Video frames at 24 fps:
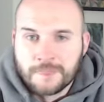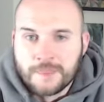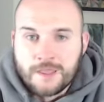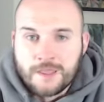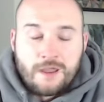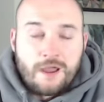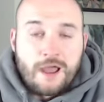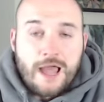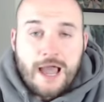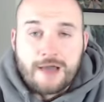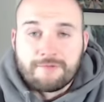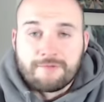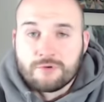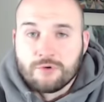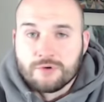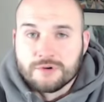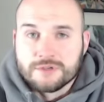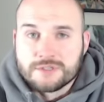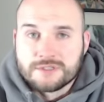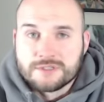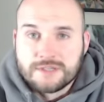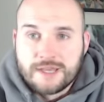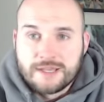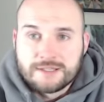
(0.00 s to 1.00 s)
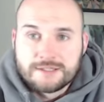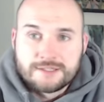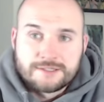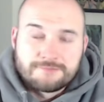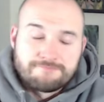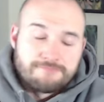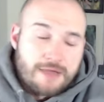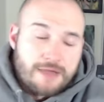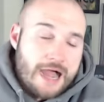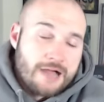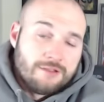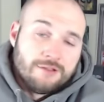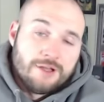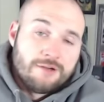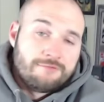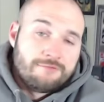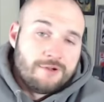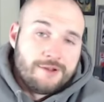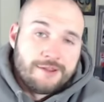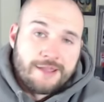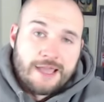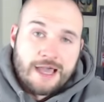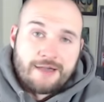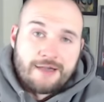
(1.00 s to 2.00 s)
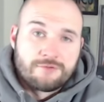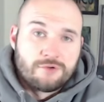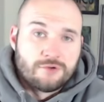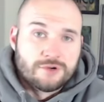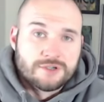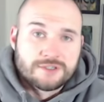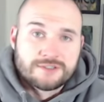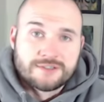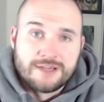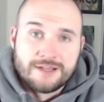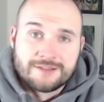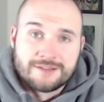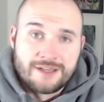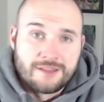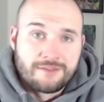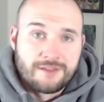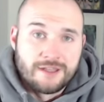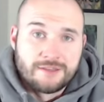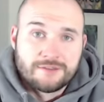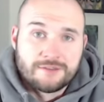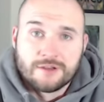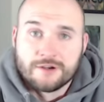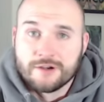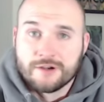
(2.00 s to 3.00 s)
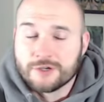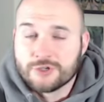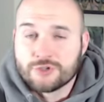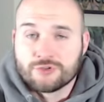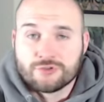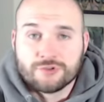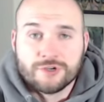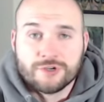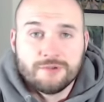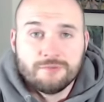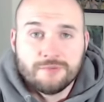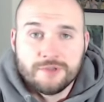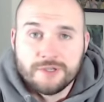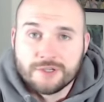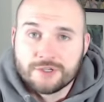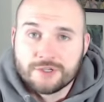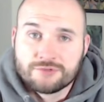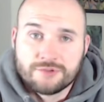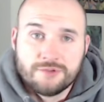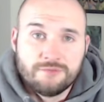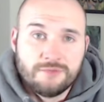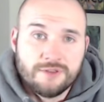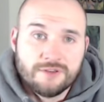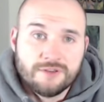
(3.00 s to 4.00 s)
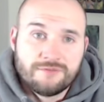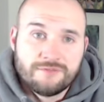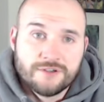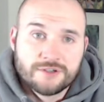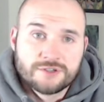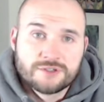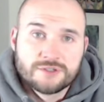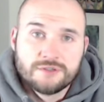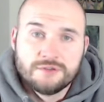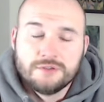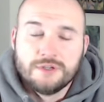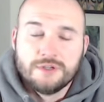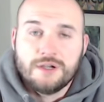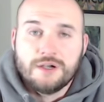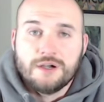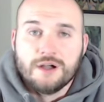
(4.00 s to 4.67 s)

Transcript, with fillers: Half-court sets, I love running half-court sets. I think they're extremely, extremely efficient.